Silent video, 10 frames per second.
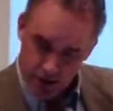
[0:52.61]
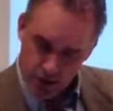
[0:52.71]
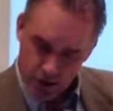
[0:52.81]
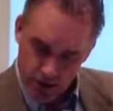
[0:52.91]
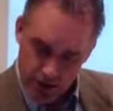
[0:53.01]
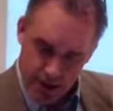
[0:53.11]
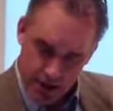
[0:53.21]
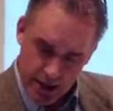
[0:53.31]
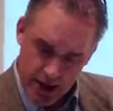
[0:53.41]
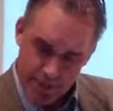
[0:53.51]
So,
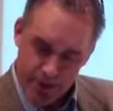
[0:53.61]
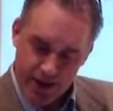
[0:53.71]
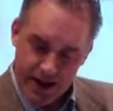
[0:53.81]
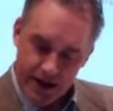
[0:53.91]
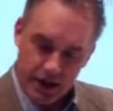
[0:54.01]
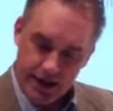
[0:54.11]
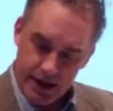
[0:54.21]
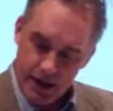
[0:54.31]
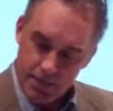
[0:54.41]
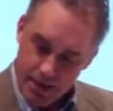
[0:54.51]

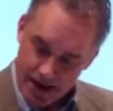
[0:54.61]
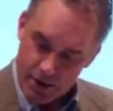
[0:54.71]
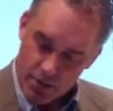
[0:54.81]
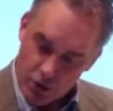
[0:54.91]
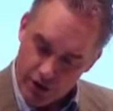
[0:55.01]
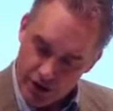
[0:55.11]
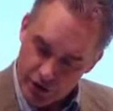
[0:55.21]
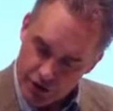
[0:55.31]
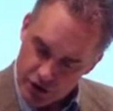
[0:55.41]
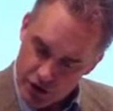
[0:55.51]
hypothetically, men are more
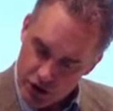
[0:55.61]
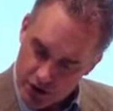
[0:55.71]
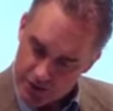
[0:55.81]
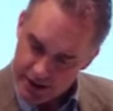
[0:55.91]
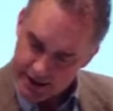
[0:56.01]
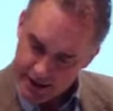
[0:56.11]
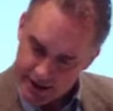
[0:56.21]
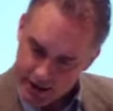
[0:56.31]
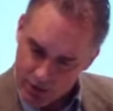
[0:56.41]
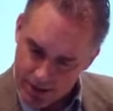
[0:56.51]
interested in jobs like this
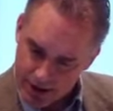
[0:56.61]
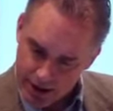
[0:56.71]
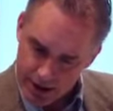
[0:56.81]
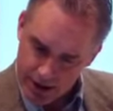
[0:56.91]
than women